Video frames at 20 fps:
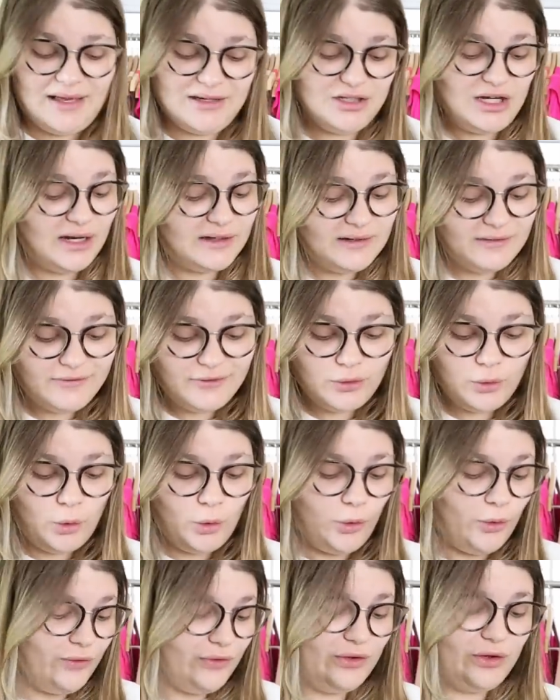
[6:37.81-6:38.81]
I checked it for
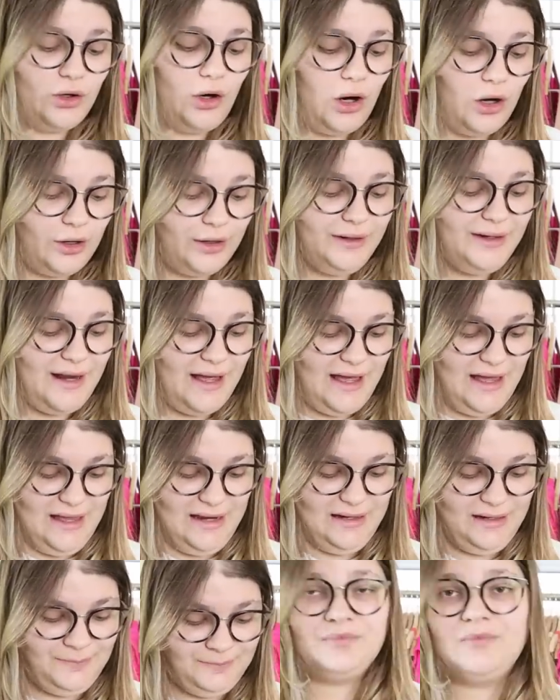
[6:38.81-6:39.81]
holes, there are
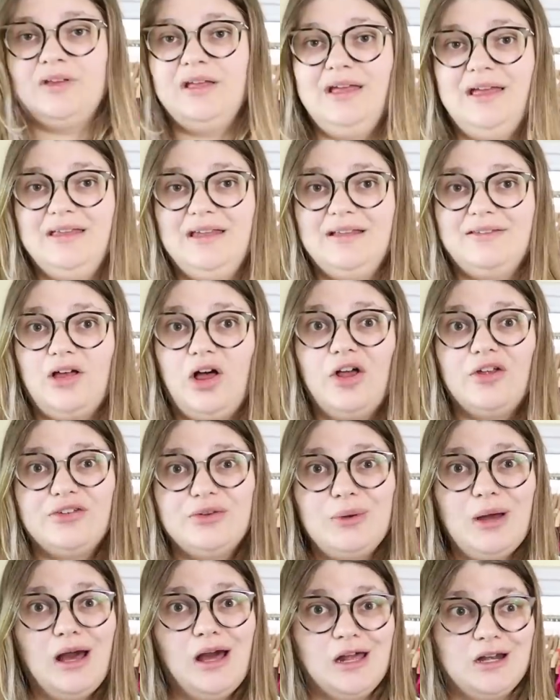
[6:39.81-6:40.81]
none and it's
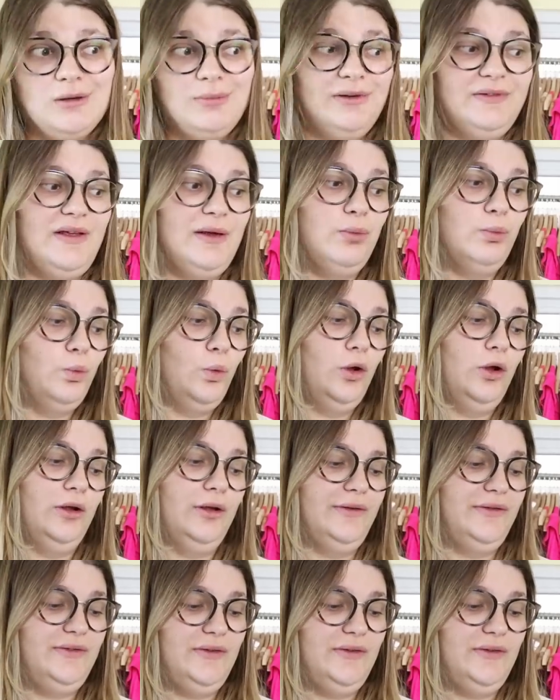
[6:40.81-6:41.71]
also 100% wool.